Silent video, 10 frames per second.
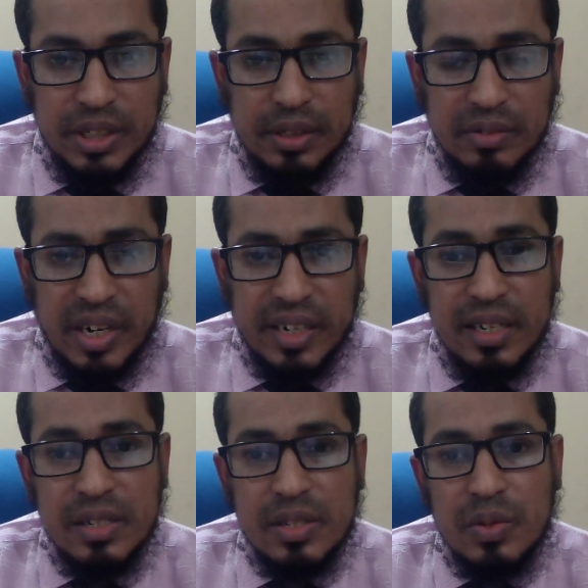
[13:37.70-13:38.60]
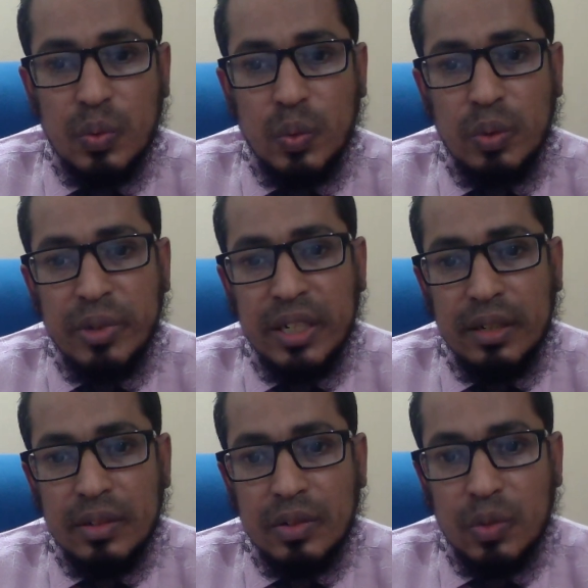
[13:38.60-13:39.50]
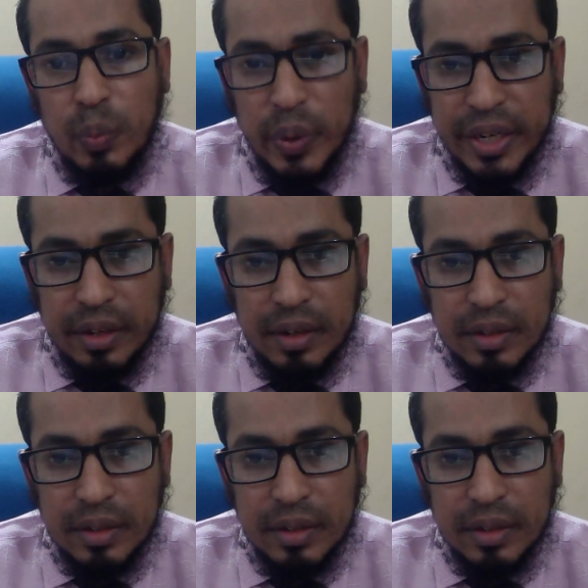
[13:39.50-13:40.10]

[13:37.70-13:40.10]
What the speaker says: Writings will be weak.